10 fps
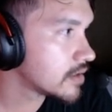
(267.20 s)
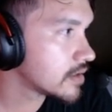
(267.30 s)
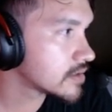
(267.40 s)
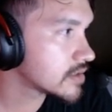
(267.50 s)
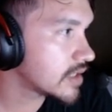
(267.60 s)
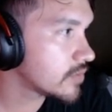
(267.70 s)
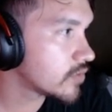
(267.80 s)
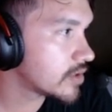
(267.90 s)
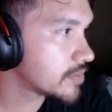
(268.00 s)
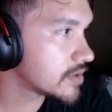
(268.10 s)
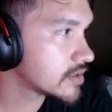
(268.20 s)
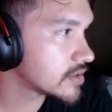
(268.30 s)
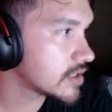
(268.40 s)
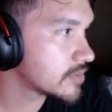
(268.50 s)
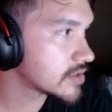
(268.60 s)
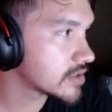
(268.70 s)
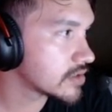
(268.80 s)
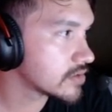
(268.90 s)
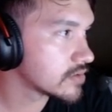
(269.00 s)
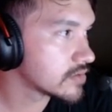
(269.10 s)
Same weapon, same
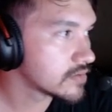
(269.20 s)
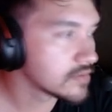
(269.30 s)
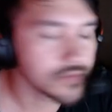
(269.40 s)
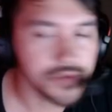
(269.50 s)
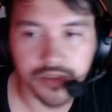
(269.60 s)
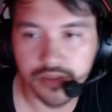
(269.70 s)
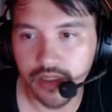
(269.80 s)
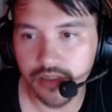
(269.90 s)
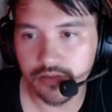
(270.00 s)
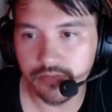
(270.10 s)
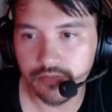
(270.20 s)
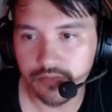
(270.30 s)
skill, which is kind of